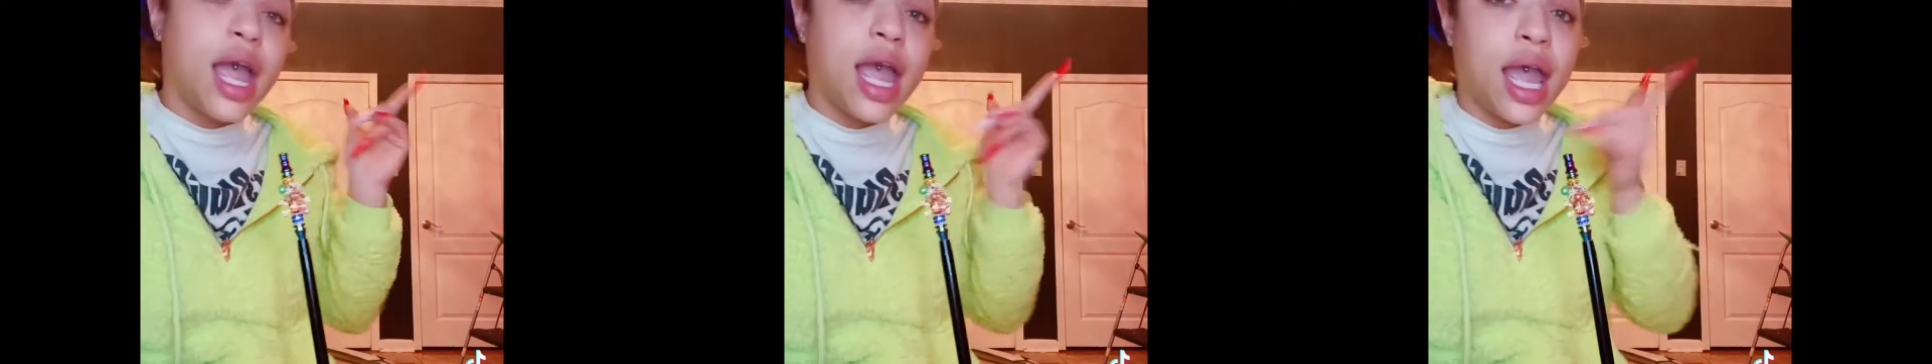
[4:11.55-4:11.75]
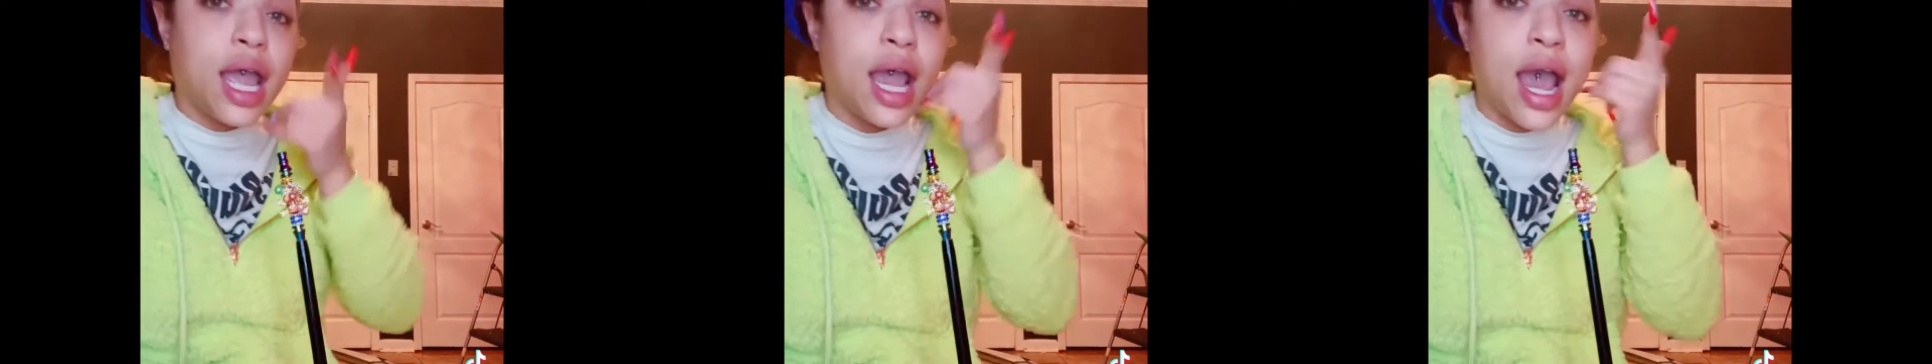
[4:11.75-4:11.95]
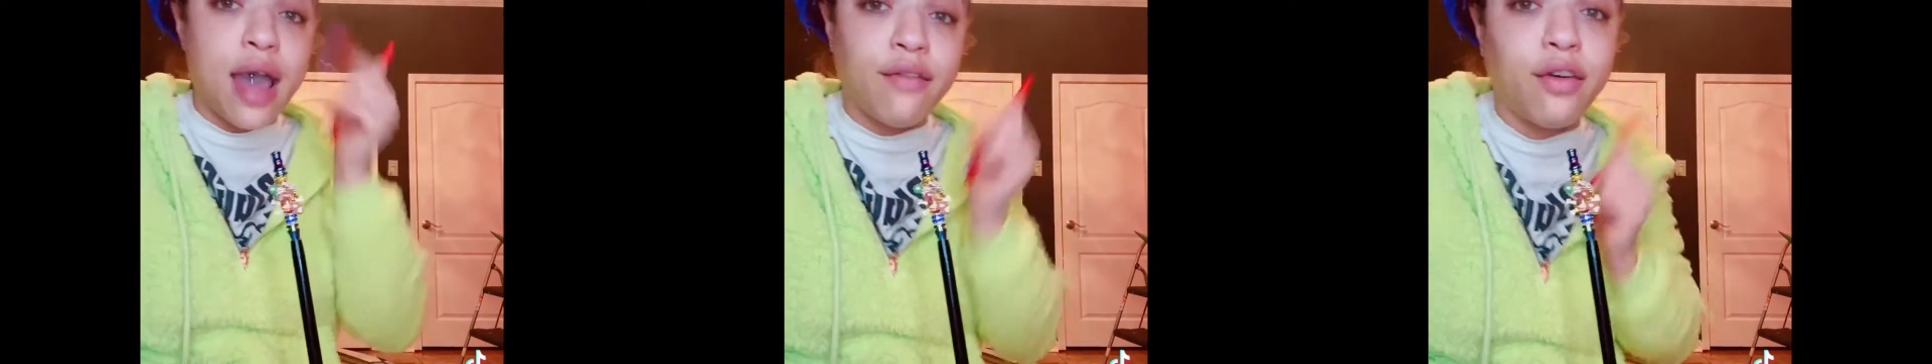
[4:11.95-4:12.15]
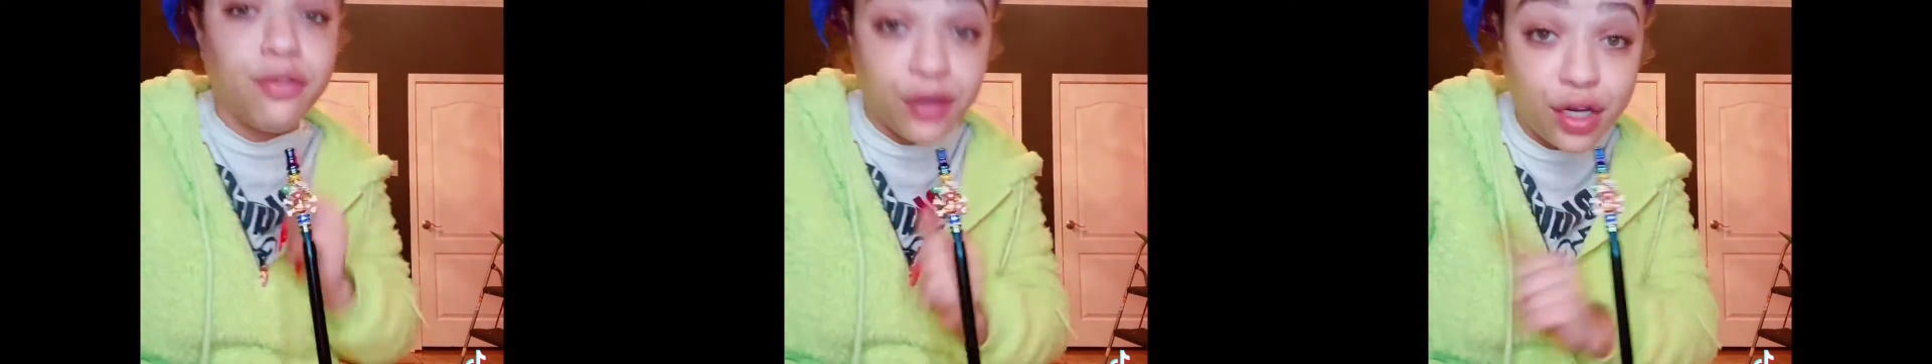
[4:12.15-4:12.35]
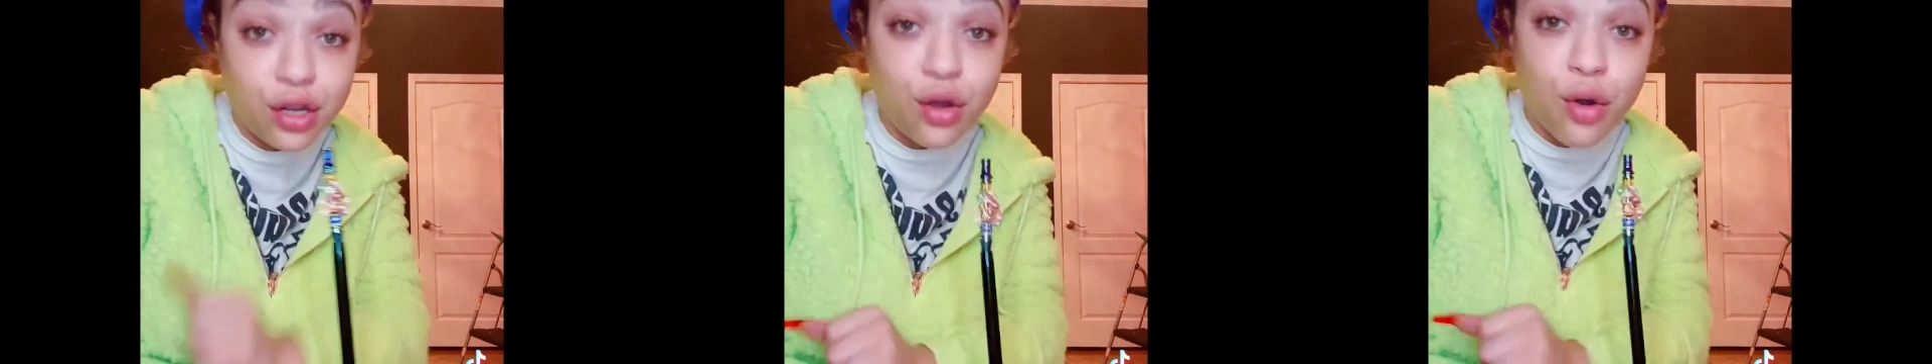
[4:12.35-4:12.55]
And I have a
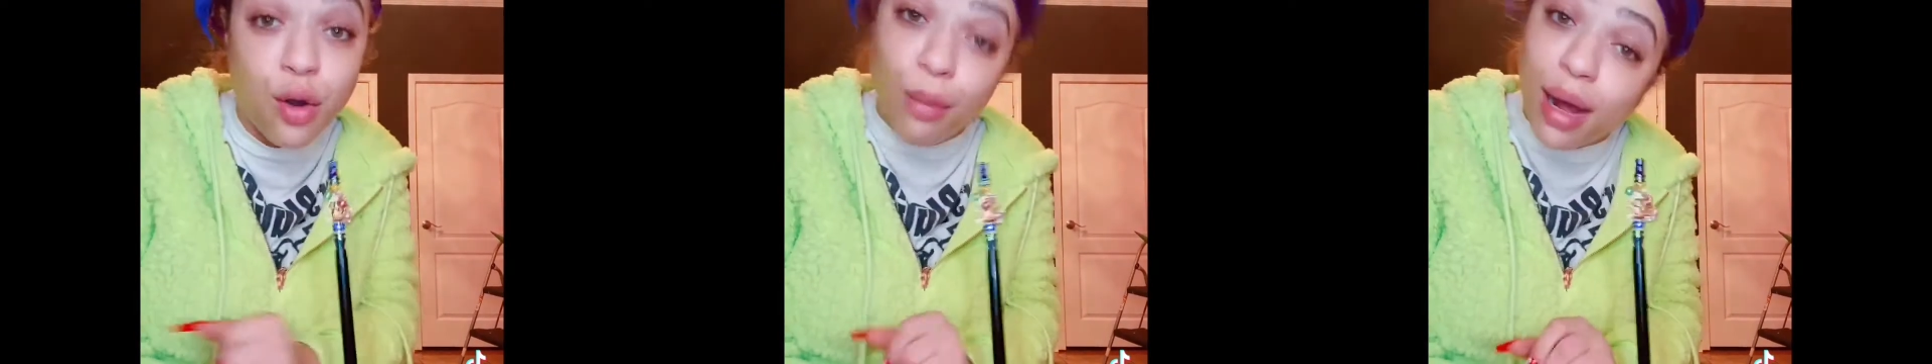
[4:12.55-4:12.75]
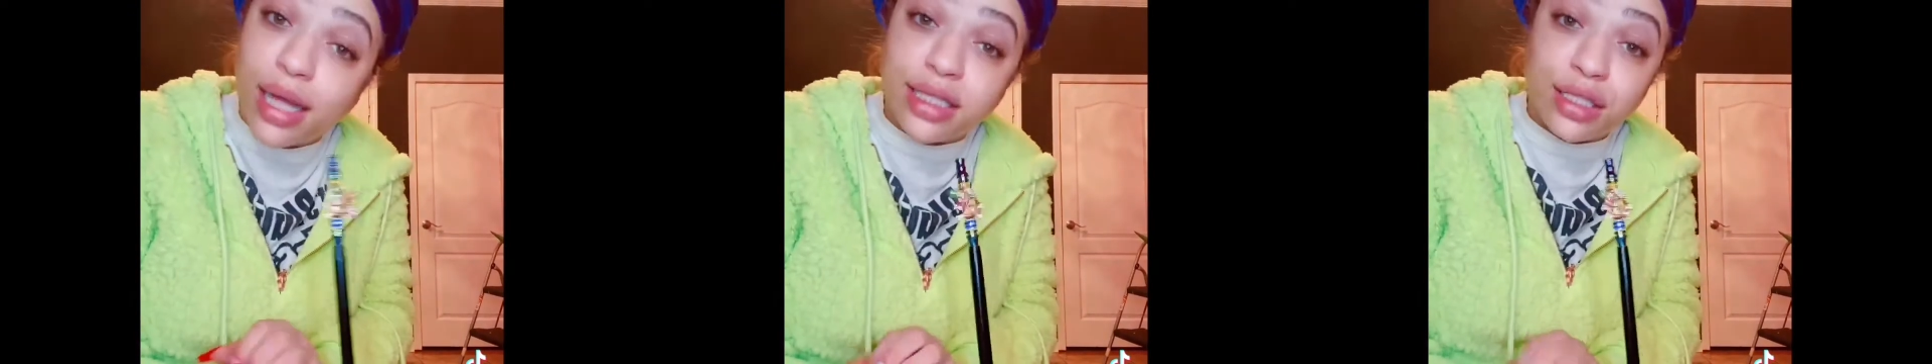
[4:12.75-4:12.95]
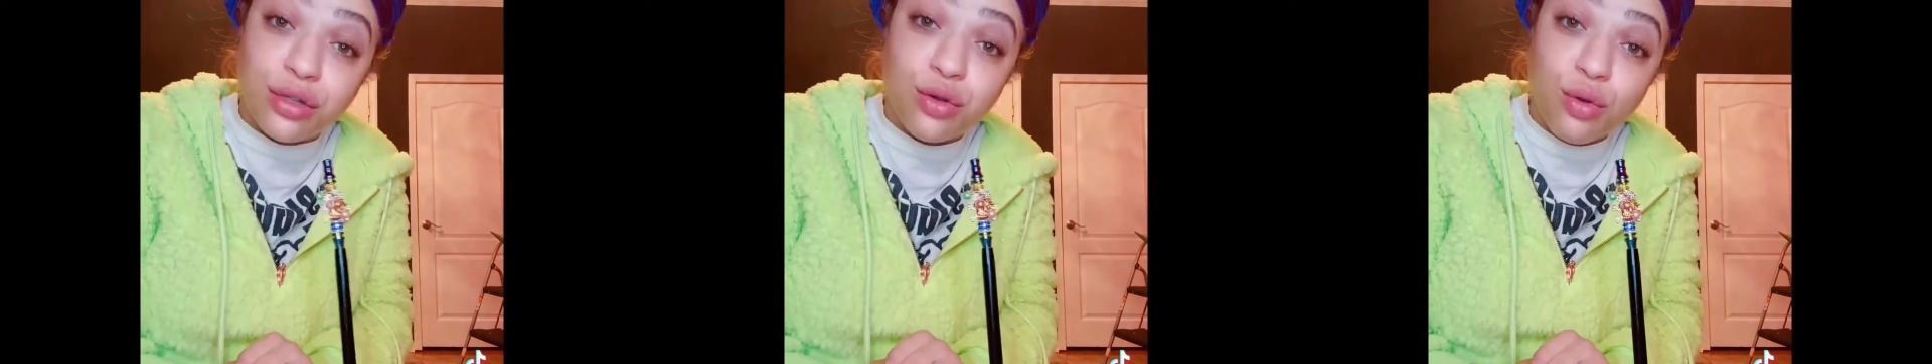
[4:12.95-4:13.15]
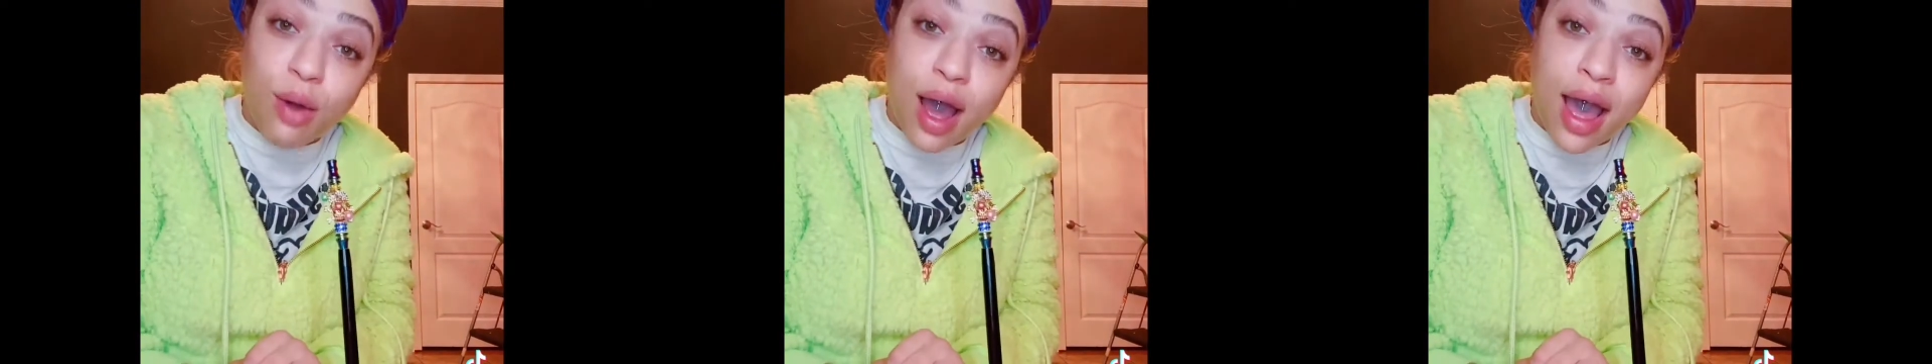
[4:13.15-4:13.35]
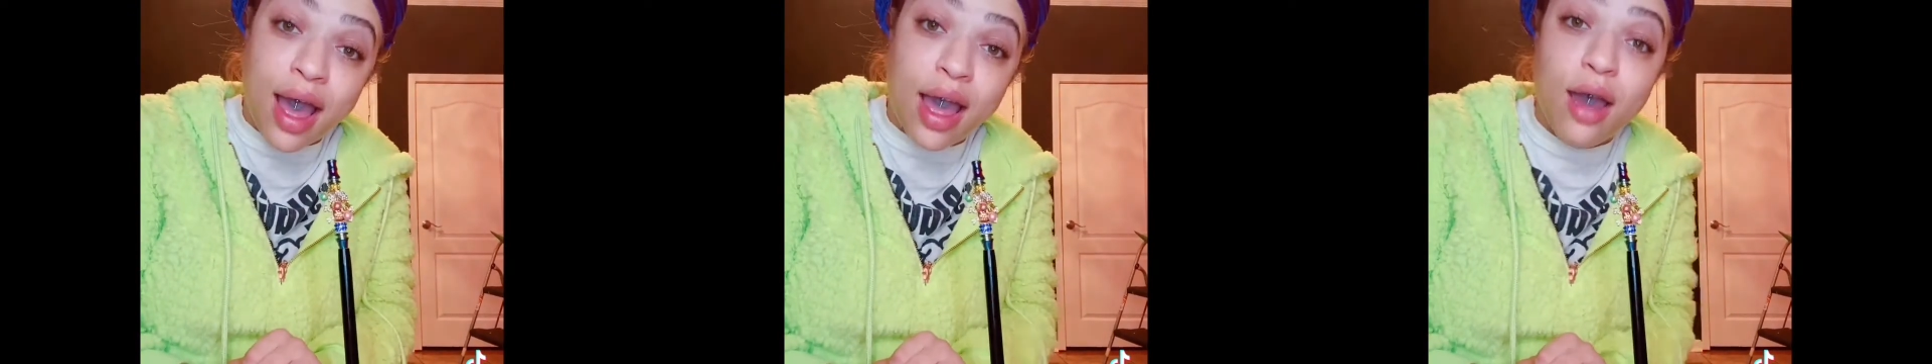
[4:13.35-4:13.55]
video on my
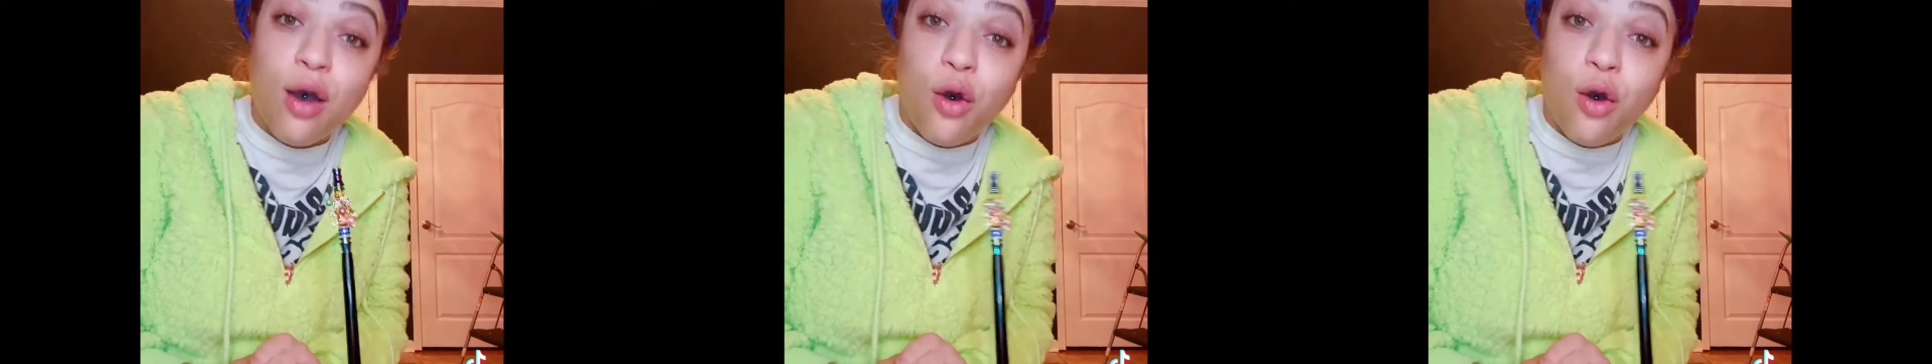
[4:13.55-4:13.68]
DUI